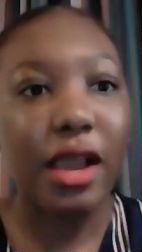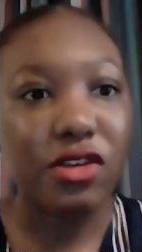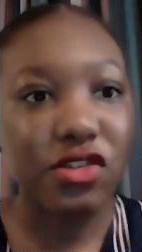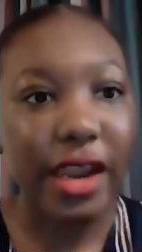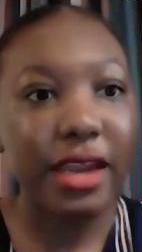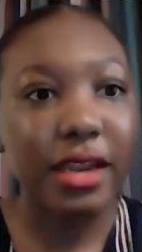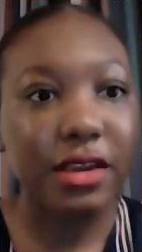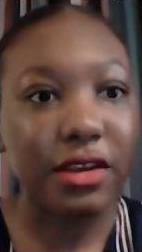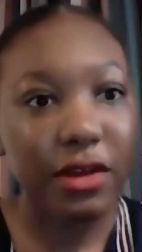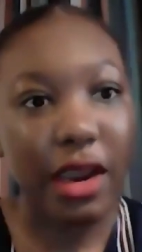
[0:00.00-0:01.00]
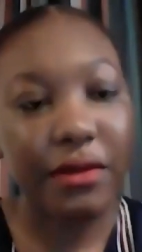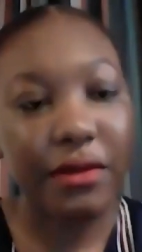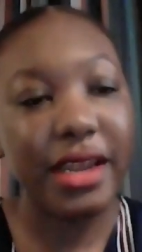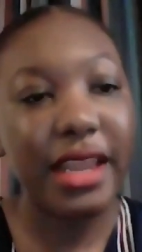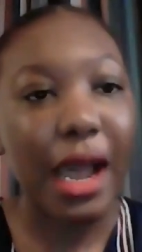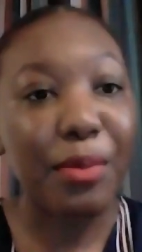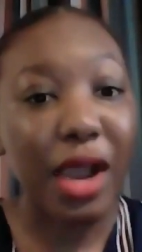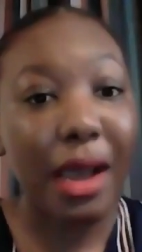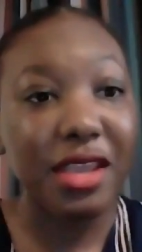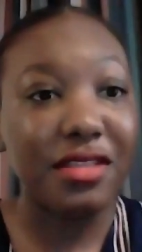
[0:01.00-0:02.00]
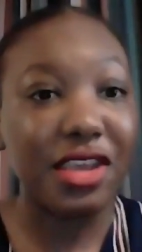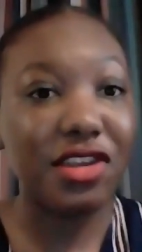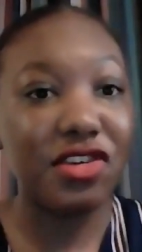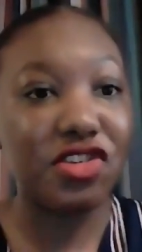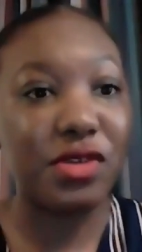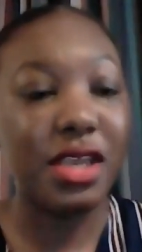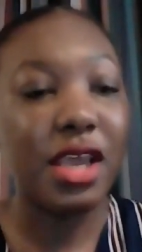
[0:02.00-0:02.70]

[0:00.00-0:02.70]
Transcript: currently upcoming in the industry,